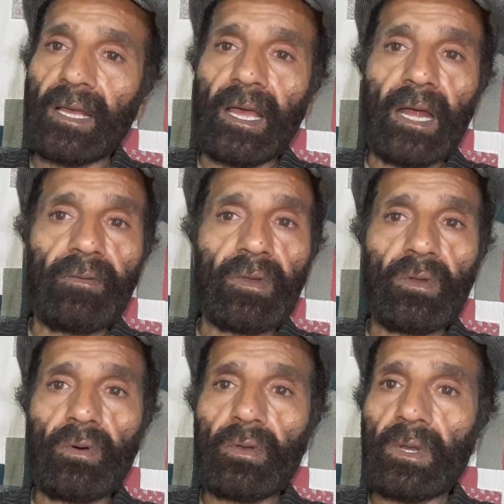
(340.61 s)
and we
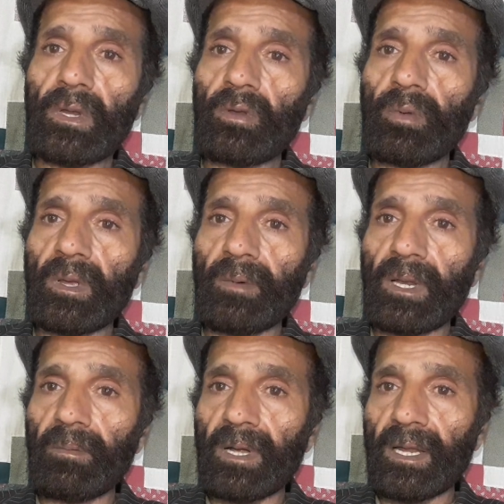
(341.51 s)
don't need to become a
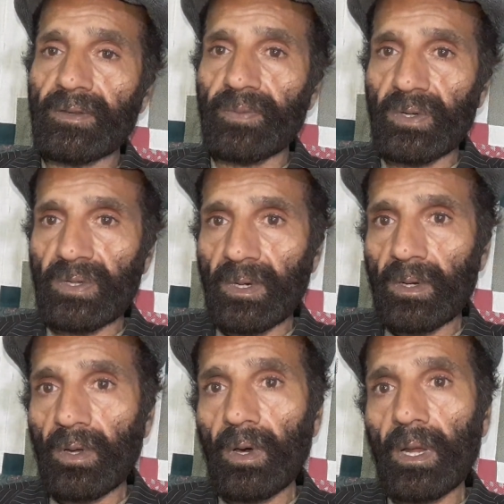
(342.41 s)
limitless person at
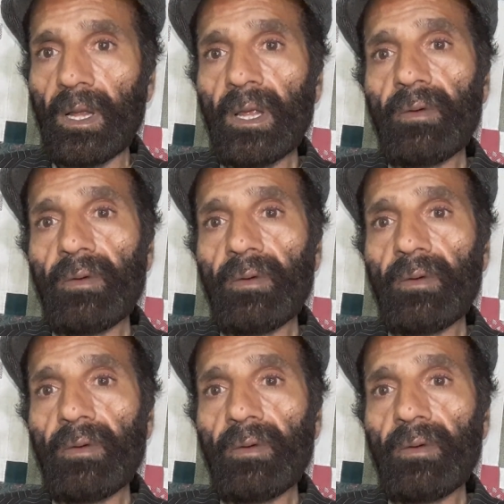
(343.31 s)
all.